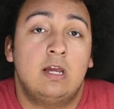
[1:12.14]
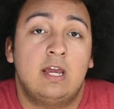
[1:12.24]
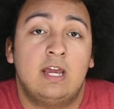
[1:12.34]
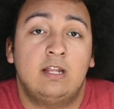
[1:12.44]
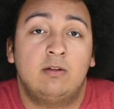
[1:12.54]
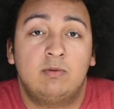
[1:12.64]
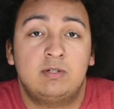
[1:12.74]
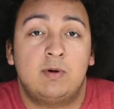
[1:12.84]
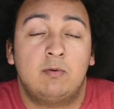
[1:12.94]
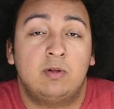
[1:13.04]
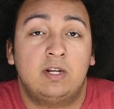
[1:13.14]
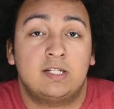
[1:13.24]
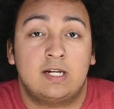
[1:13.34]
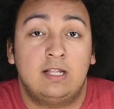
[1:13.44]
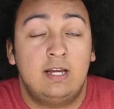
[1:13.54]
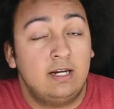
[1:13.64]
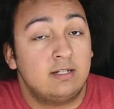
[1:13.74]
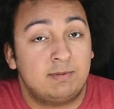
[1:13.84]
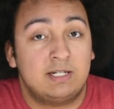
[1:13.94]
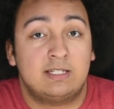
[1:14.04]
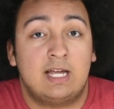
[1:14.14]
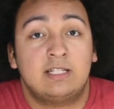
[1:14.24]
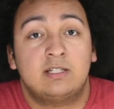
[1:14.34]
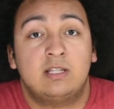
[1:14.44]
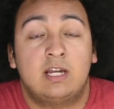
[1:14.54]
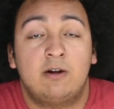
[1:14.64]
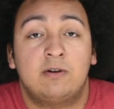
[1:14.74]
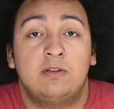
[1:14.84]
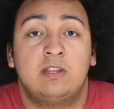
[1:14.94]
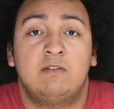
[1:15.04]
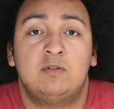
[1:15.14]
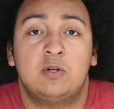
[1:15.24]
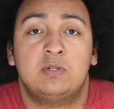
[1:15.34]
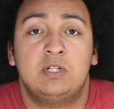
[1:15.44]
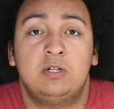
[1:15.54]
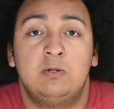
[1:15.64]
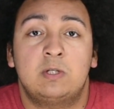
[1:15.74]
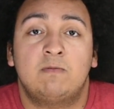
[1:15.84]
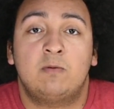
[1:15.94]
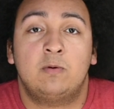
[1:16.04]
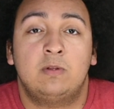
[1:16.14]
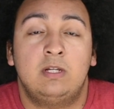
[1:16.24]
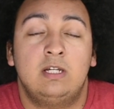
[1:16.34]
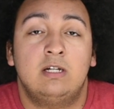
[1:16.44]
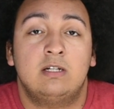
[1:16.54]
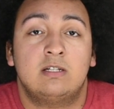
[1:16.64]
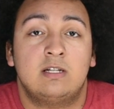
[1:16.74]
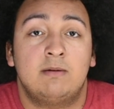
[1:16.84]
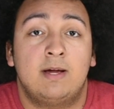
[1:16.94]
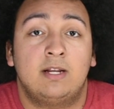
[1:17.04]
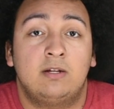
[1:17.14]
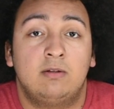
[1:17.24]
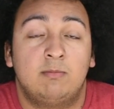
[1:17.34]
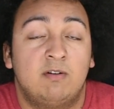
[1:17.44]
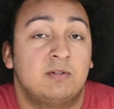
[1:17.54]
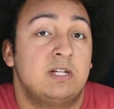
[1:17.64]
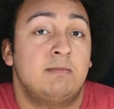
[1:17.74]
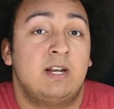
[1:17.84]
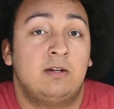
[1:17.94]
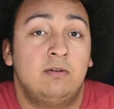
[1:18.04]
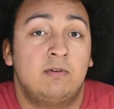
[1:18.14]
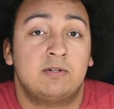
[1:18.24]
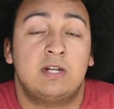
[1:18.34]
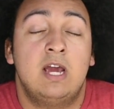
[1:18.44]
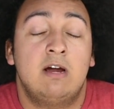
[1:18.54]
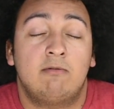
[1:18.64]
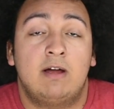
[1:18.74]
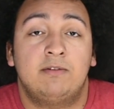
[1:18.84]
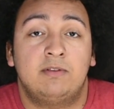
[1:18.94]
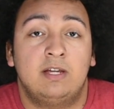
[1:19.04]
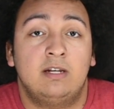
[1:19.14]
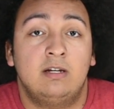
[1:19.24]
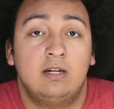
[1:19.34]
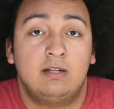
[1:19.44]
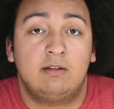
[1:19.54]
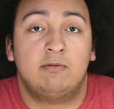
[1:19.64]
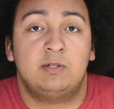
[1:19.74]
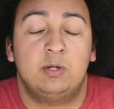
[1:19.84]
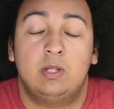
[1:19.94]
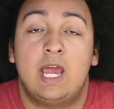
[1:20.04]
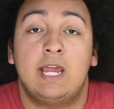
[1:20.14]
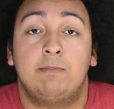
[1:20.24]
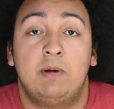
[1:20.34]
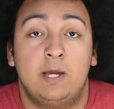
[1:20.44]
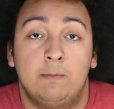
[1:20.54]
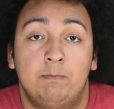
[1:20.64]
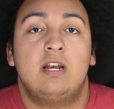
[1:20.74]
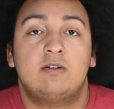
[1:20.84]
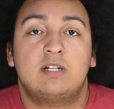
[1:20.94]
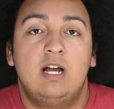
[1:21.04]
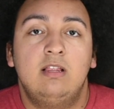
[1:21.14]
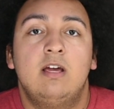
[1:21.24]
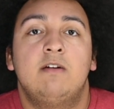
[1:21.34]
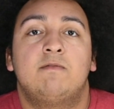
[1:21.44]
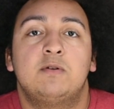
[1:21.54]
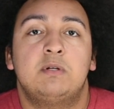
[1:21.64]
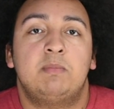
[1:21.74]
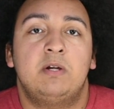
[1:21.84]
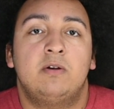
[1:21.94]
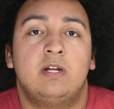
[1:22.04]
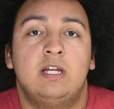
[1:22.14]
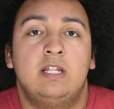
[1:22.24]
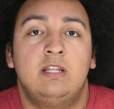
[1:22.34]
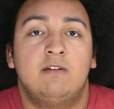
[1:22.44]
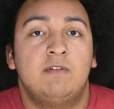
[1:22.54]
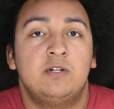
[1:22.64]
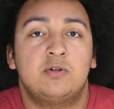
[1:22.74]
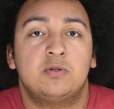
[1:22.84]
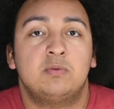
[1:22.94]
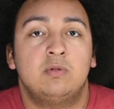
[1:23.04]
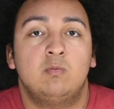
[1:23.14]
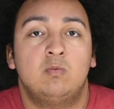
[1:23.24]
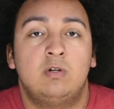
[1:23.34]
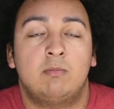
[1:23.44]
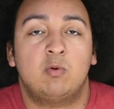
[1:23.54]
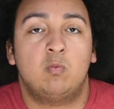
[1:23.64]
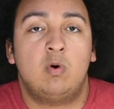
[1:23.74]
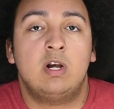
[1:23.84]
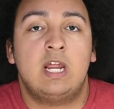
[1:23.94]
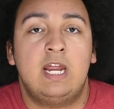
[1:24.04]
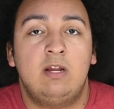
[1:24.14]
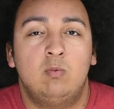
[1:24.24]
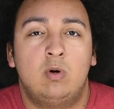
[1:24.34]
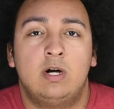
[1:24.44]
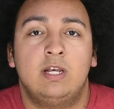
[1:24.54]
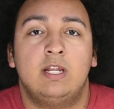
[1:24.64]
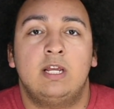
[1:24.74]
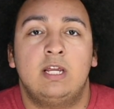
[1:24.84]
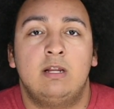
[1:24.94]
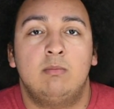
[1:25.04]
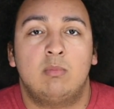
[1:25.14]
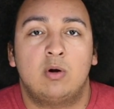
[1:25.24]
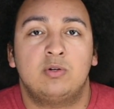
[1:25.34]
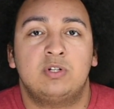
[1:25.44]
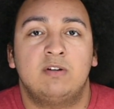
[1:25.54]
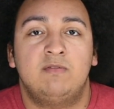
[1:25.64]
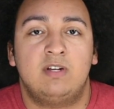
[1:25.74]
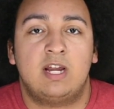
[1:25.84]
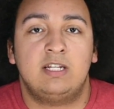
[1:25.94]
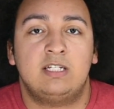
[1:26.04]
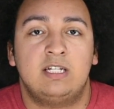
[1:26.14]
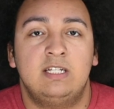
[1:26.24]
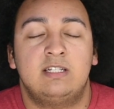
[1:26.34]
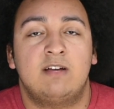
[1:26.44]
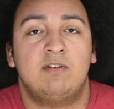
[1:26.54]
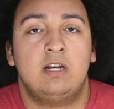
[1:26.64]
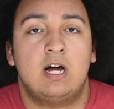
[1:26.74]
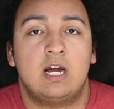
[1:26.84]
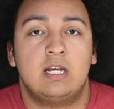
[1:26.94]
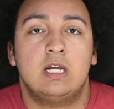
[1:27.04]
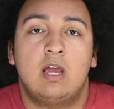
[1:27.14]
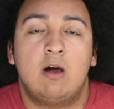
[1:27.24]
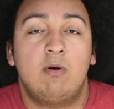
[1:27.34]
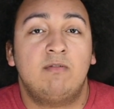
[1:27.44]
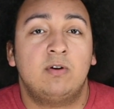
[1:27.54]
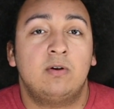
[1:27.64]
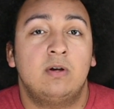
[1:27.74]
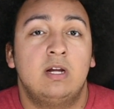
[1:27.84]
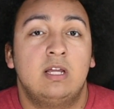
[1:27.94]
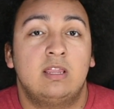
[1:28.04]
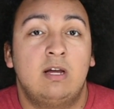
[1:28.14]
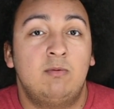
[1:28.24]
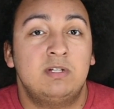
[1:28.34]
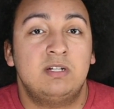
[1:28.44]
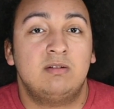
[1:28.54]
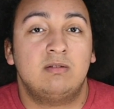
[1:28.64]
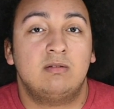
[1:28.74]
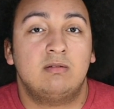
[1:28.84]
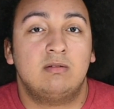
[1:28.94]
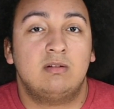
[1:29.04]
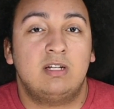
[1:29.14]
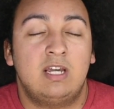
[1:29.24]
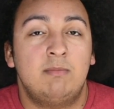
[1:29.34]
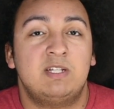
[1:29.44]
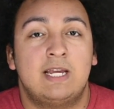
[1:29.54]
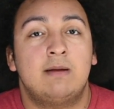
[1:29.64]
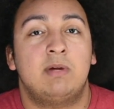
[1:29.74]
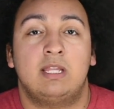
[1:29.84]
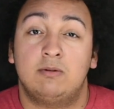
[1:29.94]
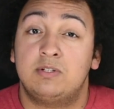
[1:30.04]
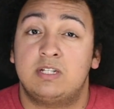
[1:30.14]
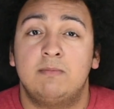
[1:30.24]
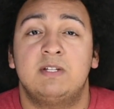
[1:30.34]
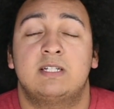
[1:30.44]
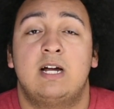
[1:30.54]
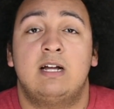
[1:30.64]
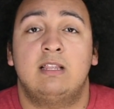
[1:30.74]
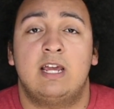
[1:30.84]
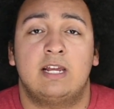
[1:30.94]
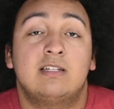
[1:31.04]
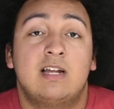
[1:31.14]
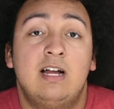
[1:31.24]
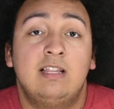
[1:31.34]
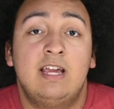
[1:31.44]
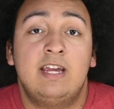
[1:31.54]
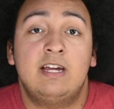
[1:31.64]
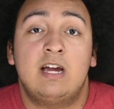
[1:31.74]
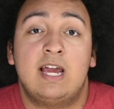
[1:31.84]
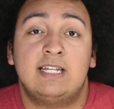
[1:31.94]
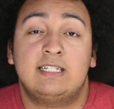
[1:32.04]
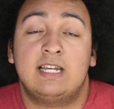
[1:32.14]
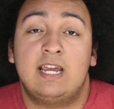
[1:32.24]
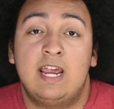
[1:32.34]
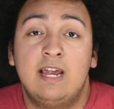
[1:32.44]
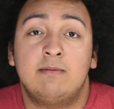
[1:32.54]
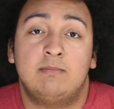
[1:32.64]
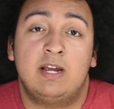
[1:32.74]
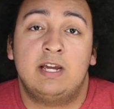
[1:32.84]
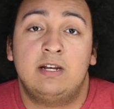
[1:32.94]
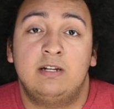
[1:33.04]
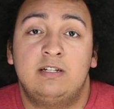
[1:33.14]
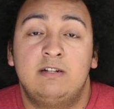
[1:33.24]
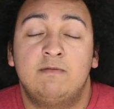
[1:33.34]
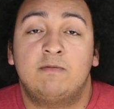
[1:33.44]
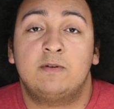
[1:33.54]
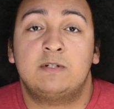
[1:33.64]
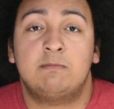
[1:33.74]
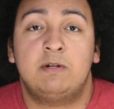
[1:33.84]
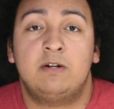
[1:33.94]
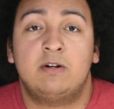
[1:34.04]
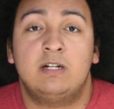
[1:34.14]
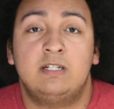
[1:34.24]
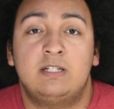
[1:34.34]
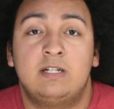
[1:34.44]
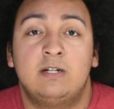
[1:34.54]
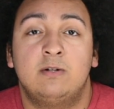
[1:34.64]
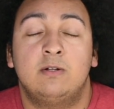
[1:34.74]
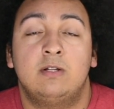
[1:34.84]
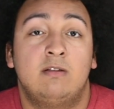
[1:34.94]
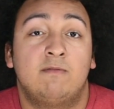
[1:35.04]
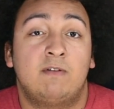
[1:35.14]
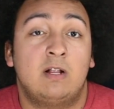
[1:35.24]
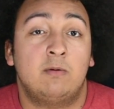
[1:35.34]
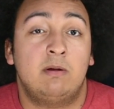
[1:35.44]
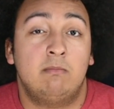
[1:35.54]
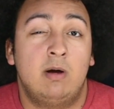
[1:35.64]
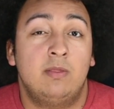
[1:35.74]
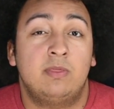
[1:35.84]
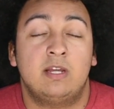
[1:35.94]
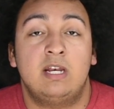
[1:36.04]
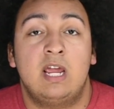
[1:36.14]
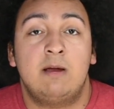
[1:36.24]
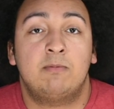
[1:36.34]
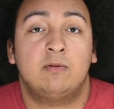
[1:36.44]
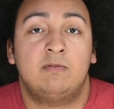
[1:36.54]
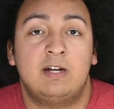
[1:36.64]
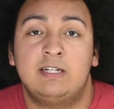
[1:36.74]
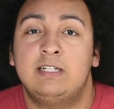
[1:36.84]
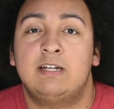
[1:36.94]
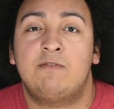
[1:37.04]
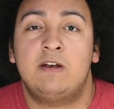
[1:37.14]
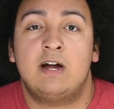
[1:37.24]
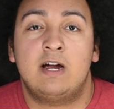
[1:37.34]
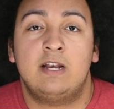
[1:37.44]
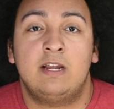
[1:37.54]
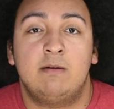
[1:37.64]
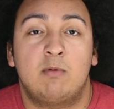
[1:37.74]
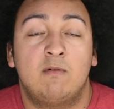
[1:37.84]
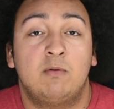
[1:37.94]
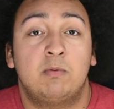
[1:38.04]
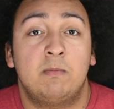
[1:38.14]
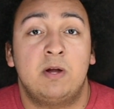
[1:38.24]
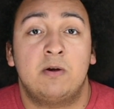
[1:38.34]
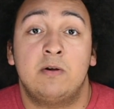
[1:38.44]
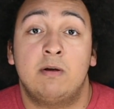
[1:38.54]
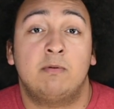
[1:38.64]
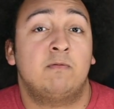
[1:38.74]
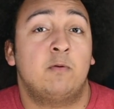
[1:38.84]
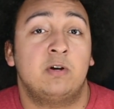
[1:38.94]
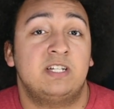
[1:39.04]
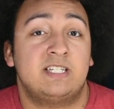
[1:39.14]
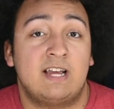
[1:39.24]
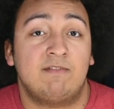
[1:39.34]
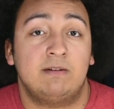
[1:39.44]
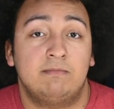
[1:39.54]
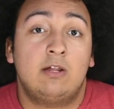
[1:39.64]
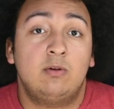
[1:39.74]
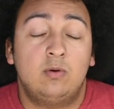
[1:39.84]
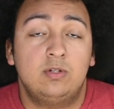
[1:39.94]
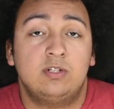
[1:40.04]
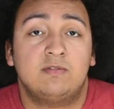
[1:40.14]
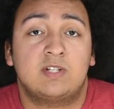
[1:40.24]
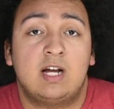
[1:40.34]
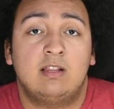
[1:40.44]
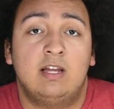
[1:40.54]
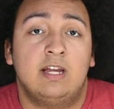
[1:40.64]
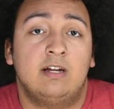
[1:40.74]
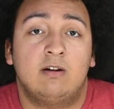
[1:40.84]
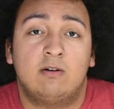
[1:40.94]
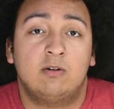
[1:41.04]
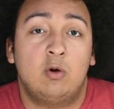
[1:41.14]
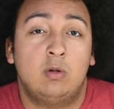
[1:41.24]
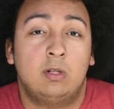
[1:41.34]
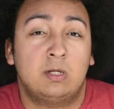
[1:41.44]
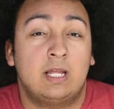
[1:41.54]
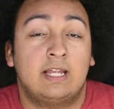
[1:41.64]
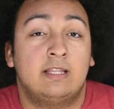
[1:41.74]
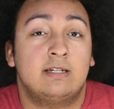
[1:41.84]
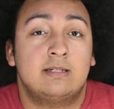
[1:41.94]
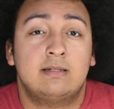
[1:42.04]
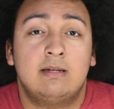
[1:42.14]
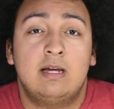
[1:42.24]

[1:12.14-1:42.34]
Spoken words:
And the reason why we're looking at Scott Lang is because that's the character that they've chosen to use for the Marvel Cinematic Universe, rather than the original Hank Pym. Now, Scott Lang first appeared in the Avengers number 181 in March of 1979. However, that wasn't him as Ant-Man, that was just him as Scott Lang. Scott Lang as Ant-Man didn't first appear until the following month in April of 1979 in Marvel Premiere number 47. Now, the origins of Scott Lang go a little like this.